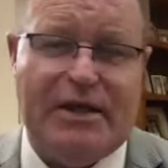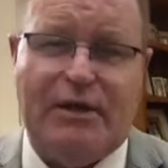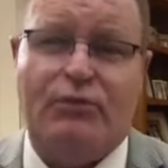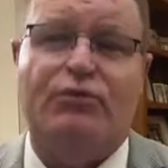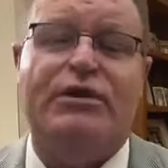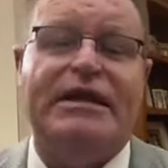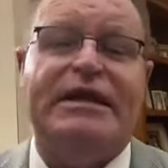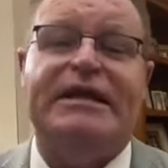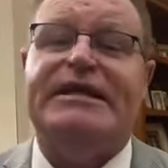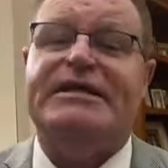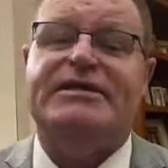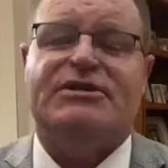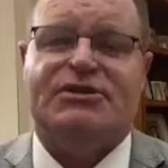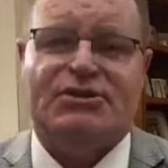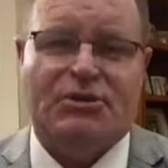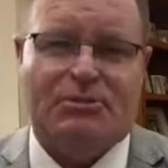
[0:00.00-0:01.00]
that really
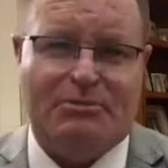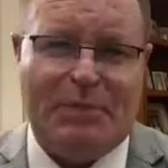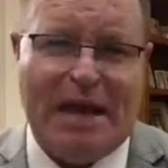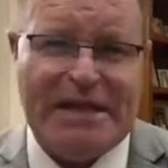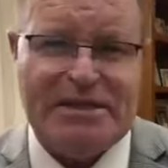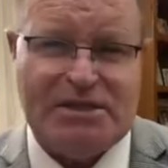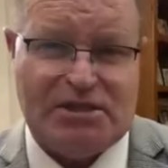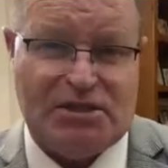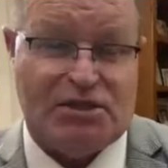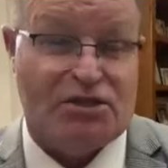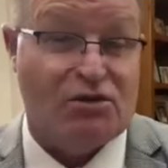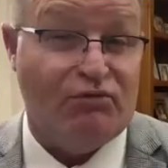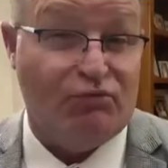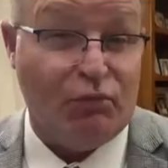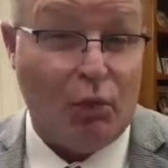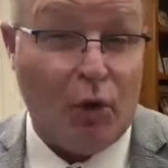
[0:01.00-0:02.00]
is the
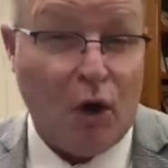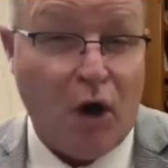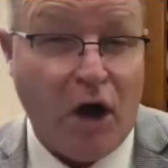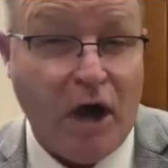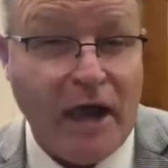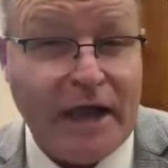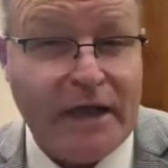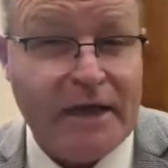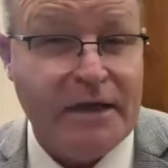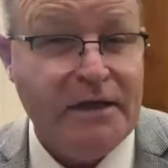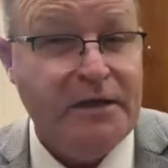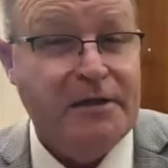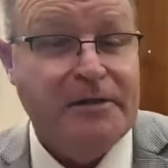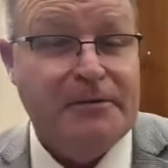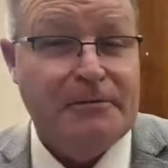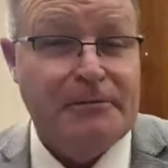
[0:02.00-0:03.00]
basis of why
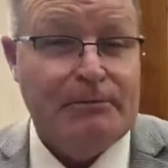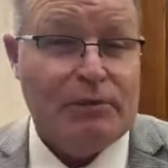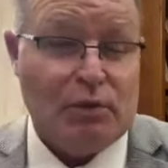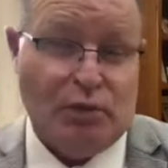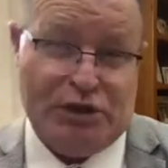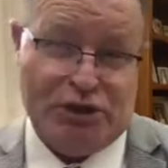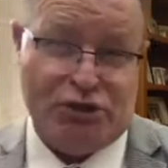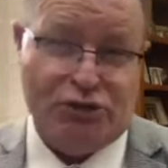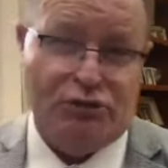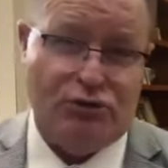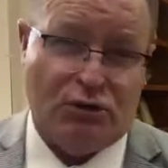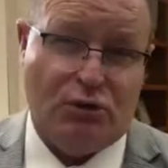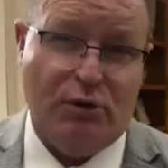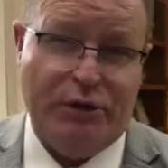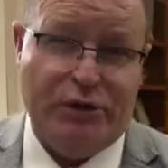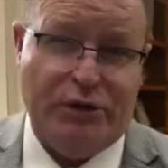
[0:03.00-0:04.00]
we
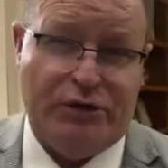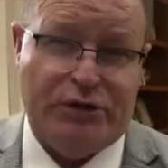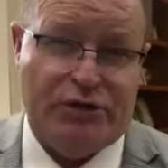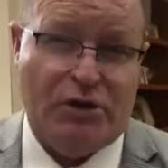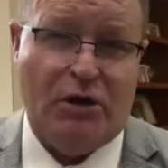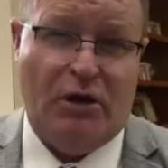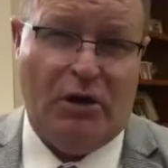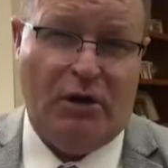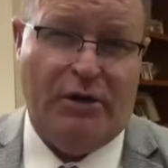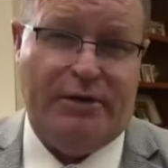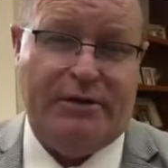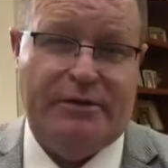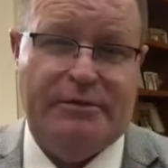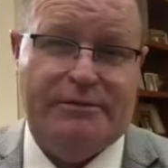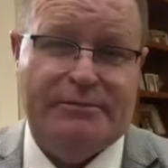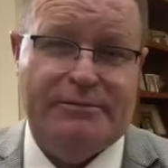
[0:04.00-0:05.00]
shouldn't quit on
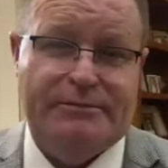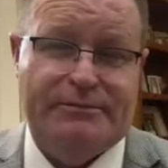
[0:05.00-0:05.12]
God